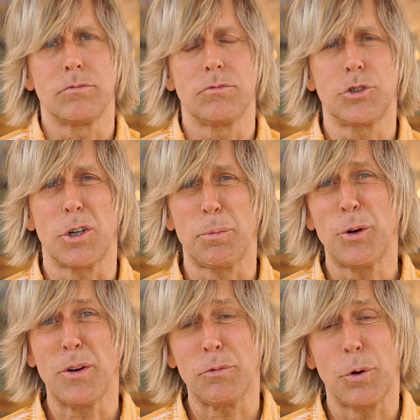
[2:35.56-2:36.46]

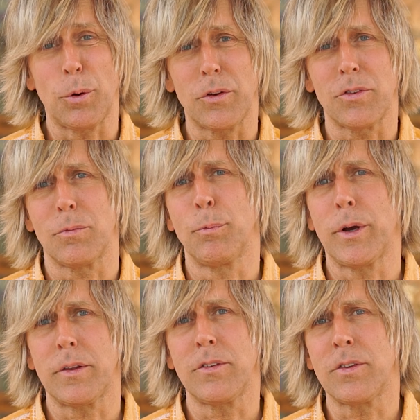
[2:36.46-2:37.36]
sharper in focus,
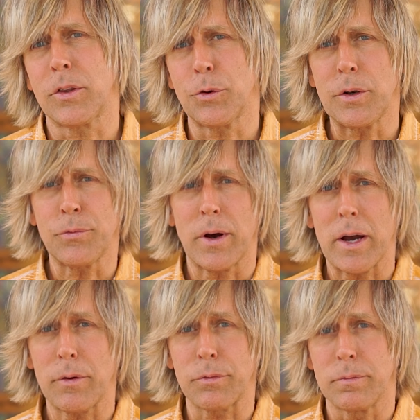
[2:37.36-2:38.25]
but this is
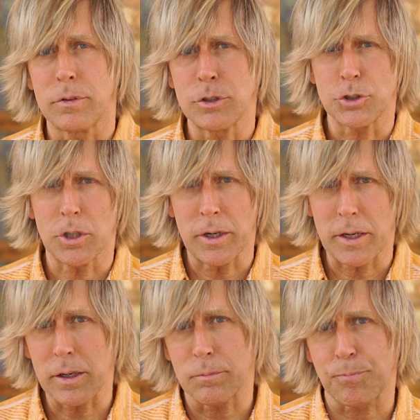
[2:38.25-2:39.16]
35
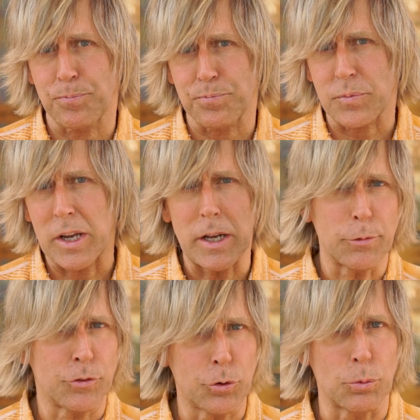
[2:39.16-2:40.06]
Zhongyi at
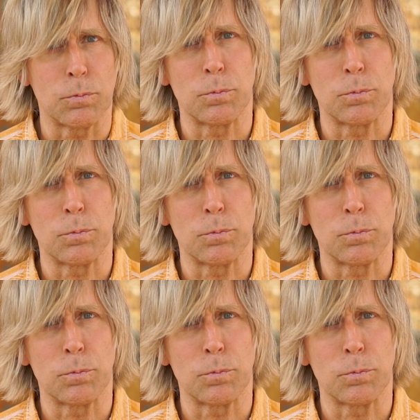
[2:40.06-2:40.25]
f2.